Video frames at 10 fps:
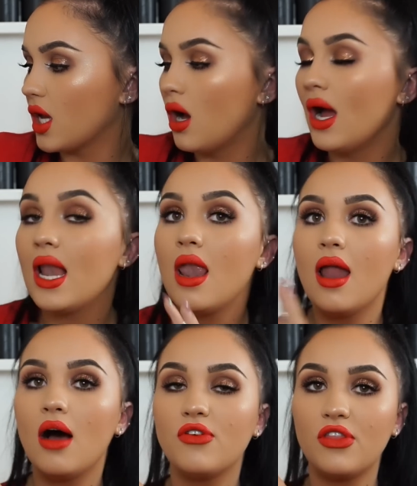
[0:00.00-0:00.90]
I
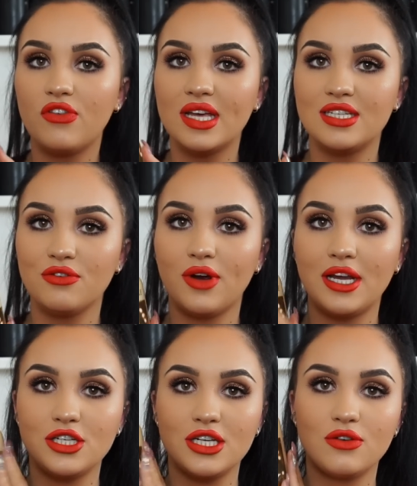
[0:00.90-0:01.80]
love the festive
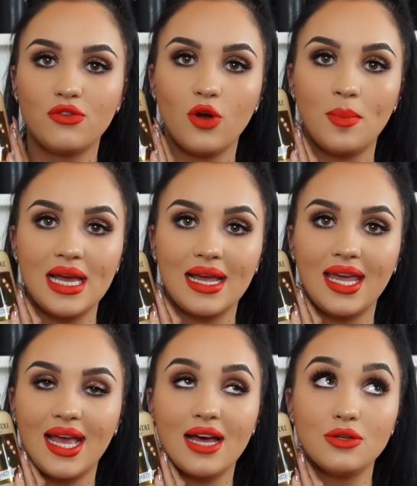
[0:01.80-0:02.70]
ranges from
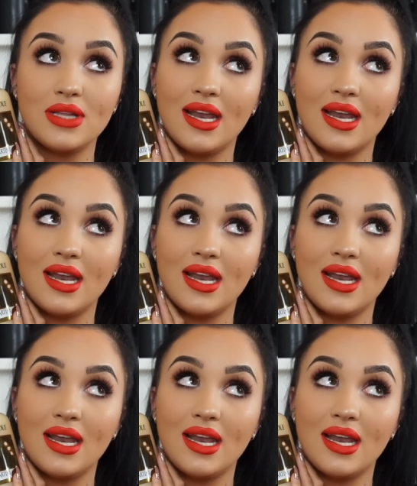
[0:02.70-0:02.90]
Yankee Candle.